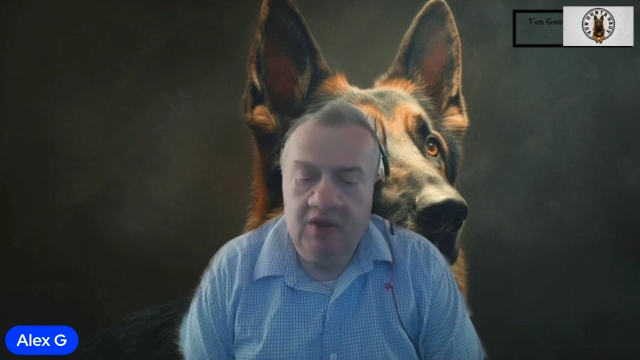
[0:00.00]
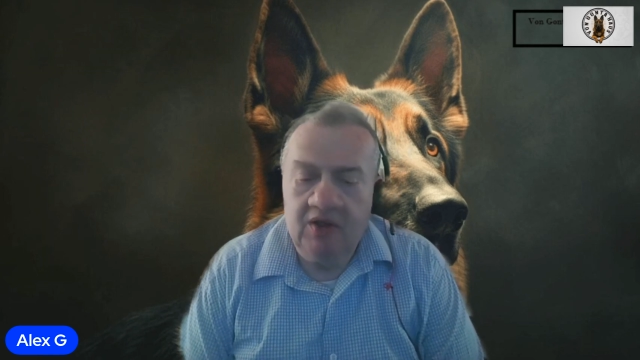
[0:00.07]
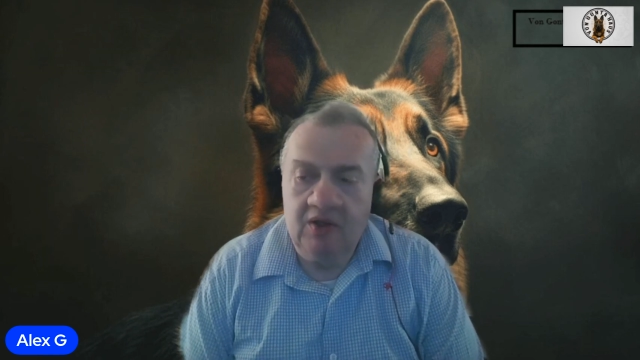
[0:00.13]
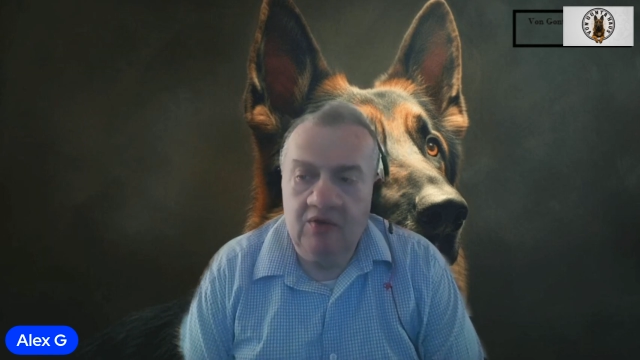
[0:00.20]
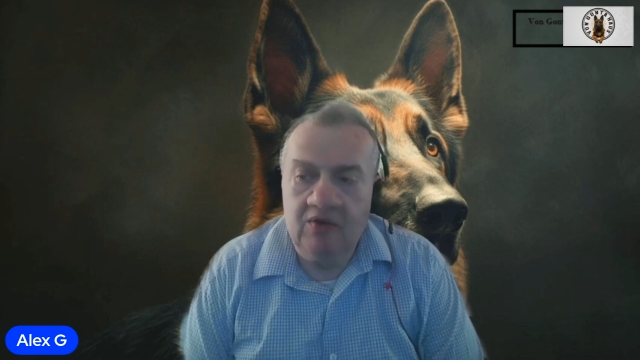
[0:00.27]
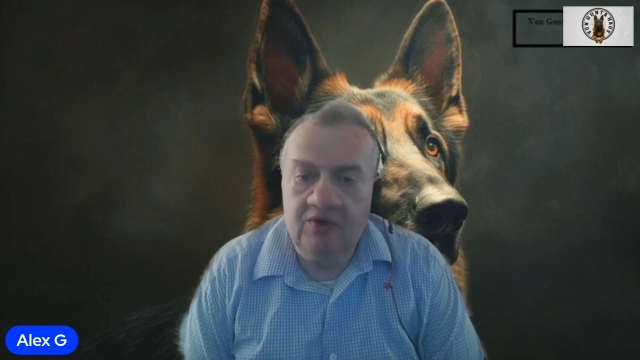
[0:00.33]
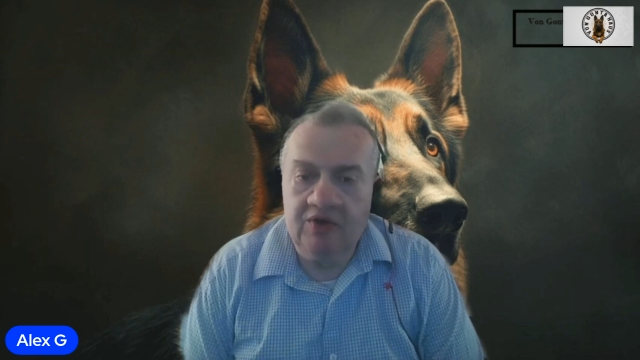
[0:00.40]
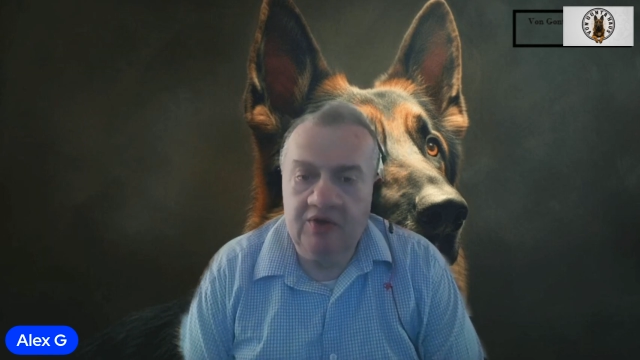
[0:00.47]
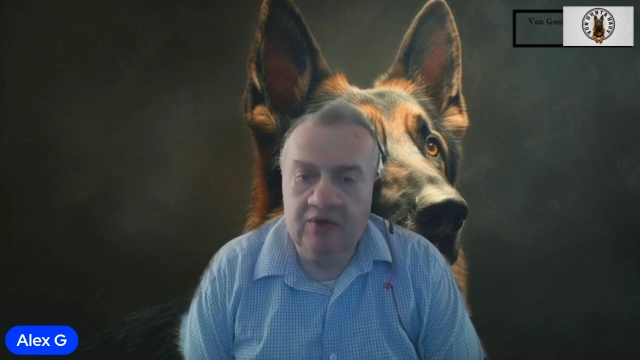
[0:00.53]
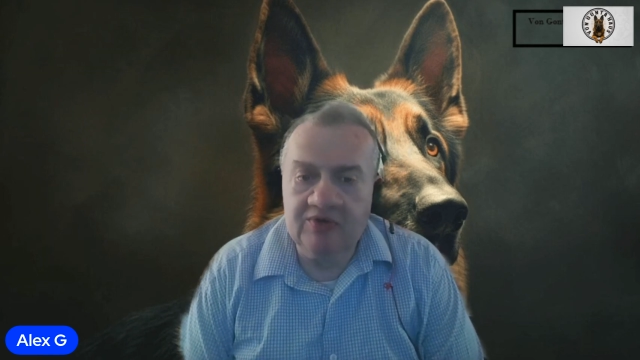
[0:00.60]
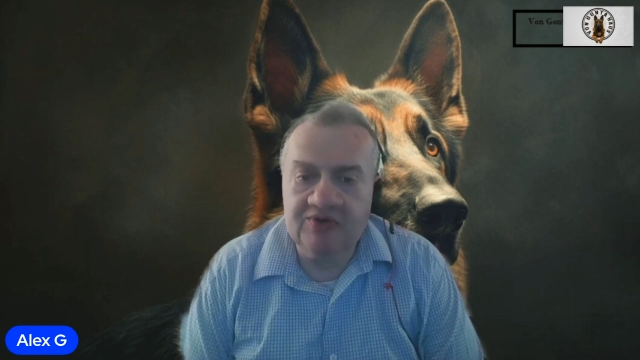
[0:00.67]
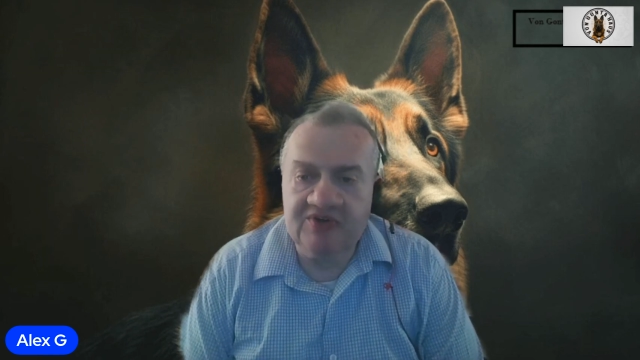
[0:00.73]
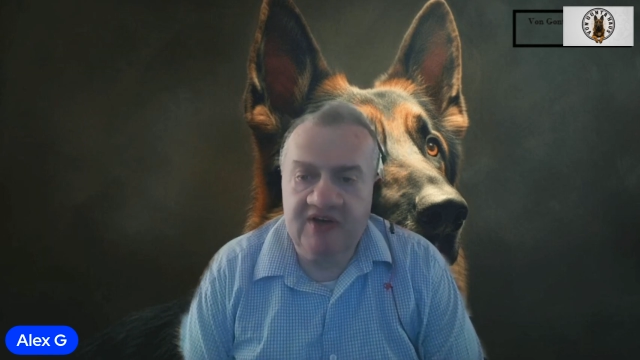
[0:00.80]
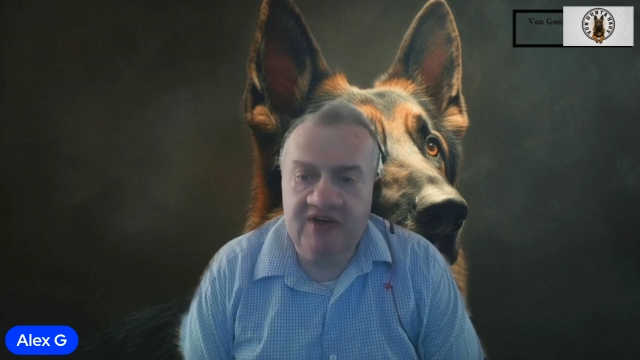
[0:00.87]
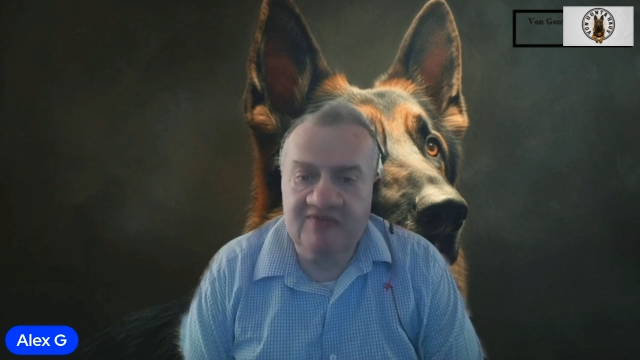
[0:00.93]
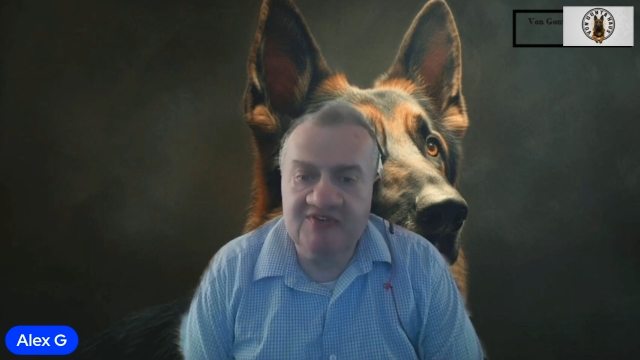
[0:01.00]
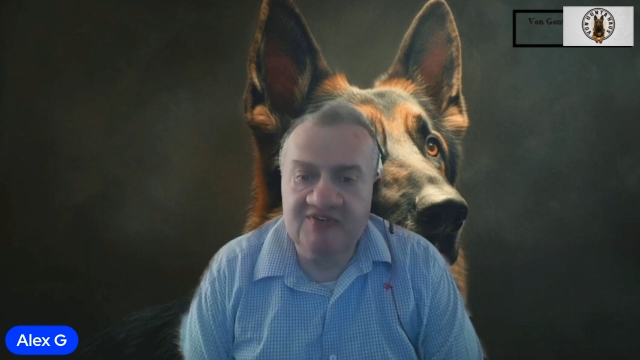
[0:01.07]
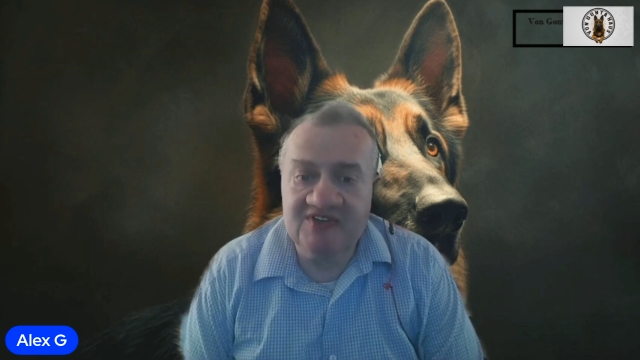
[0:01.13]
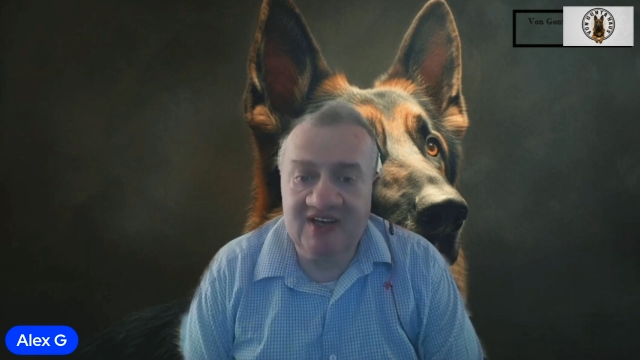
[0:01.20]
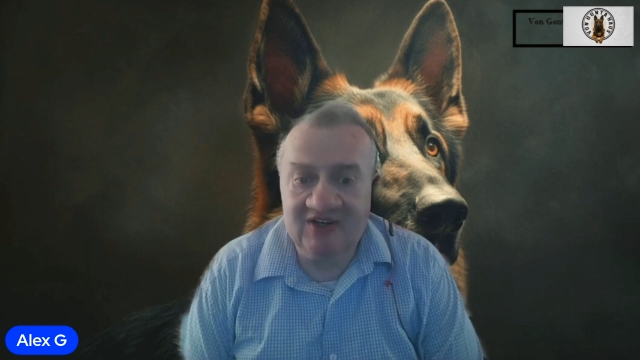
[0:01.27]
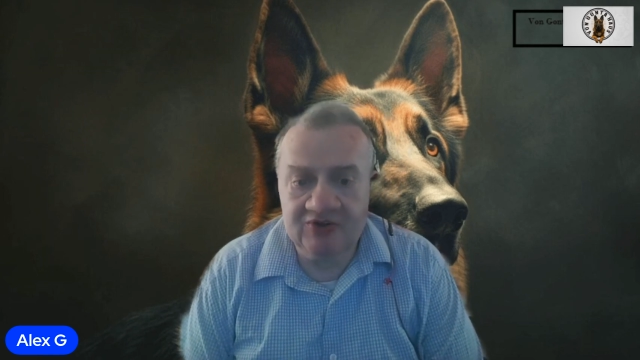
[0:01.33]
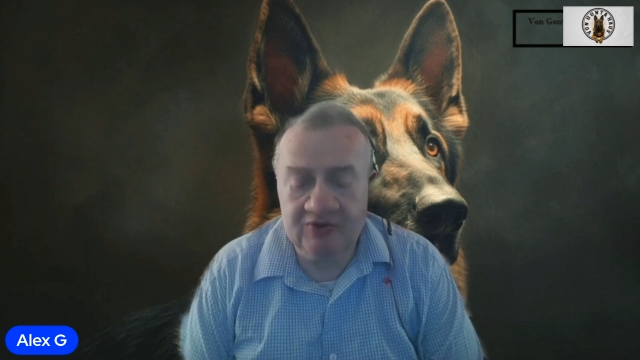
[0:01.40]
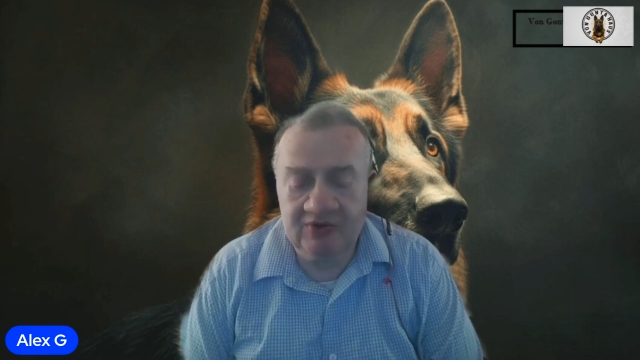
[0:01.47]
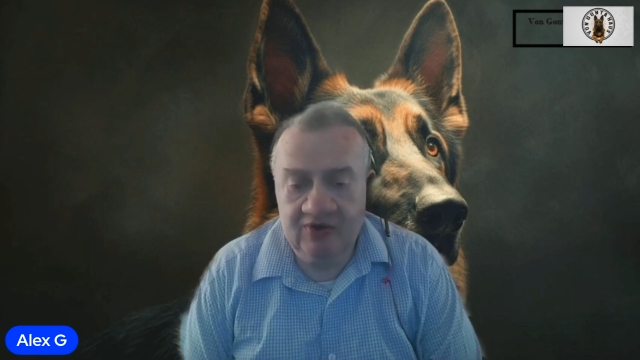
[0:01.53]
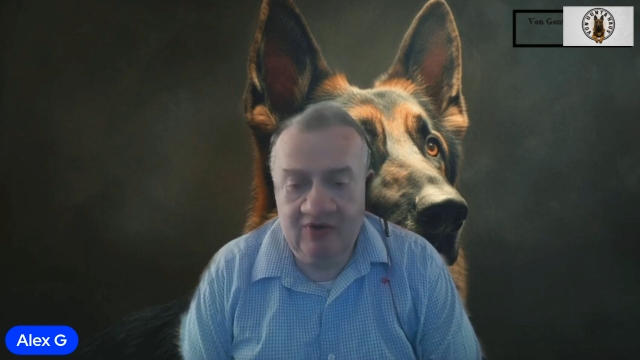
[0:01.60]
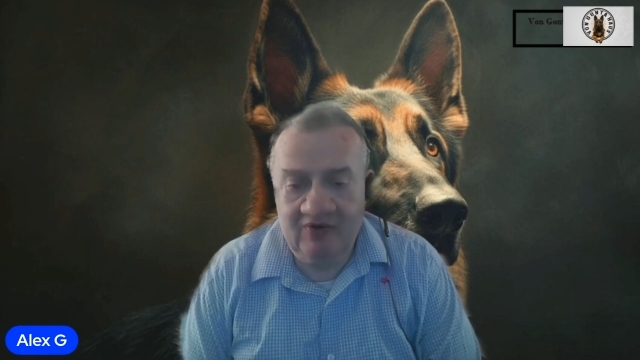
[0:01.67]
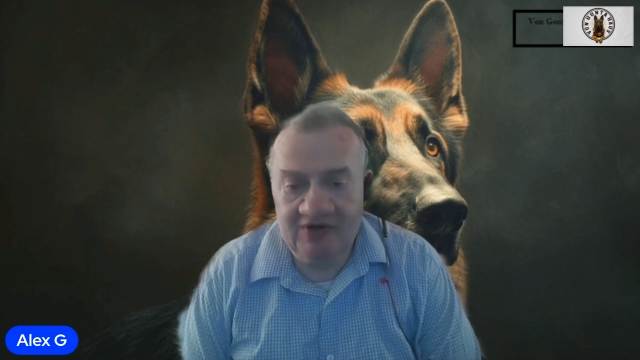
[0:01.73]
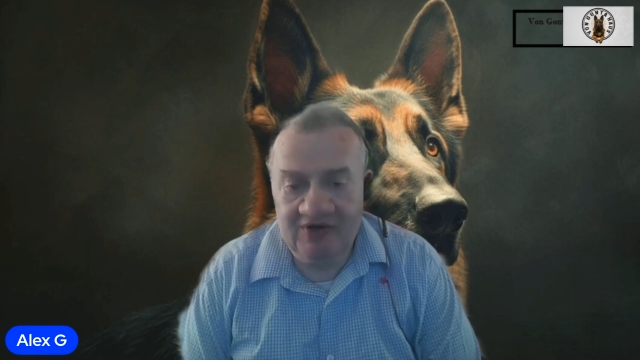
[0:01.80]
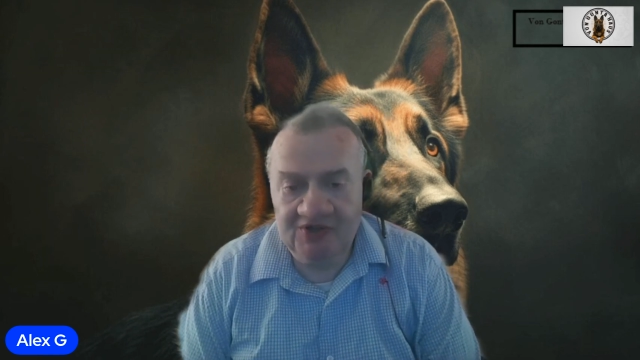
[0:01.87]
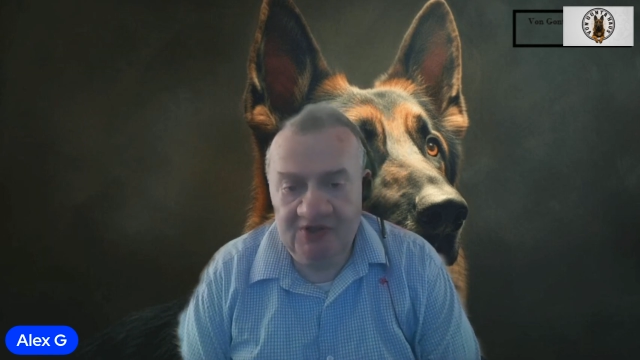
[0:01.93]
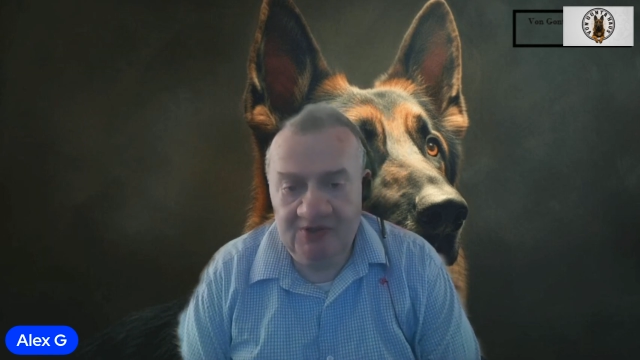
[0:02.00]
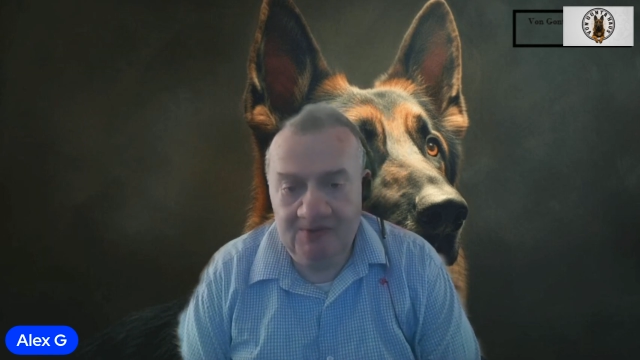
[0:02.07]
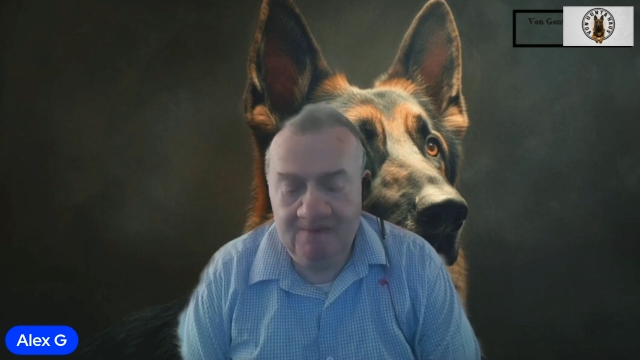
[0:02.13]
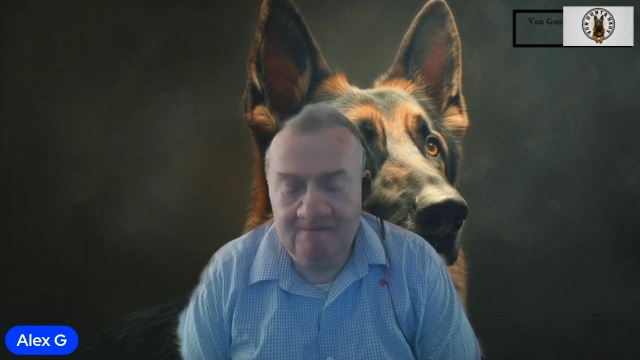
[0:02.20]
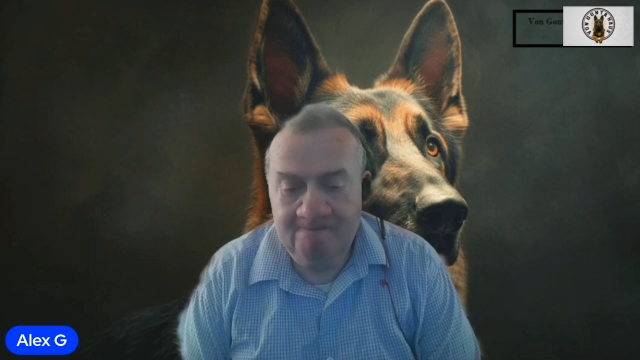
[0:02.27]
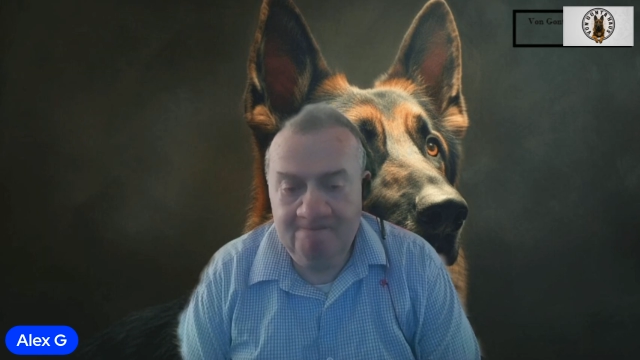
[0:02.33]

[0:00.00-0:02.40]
You can also have sexual aggression